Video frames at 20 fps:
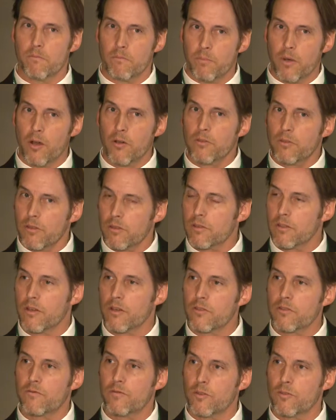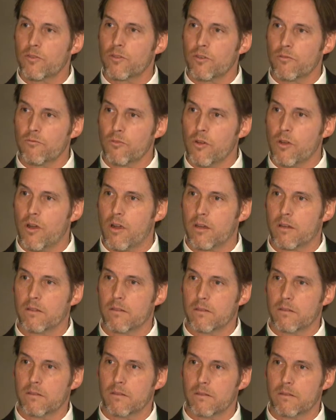both of those views are wrong.
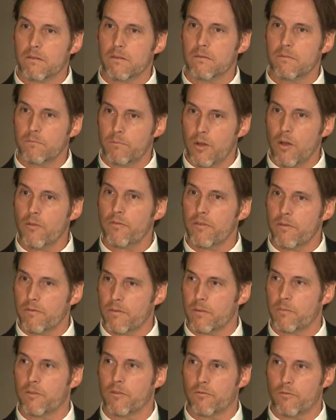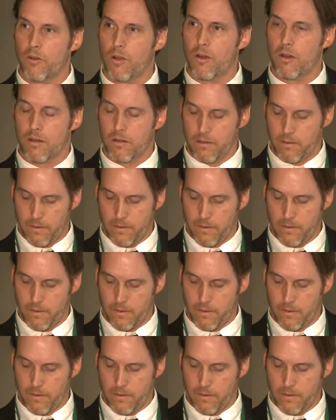Both of them are wrong.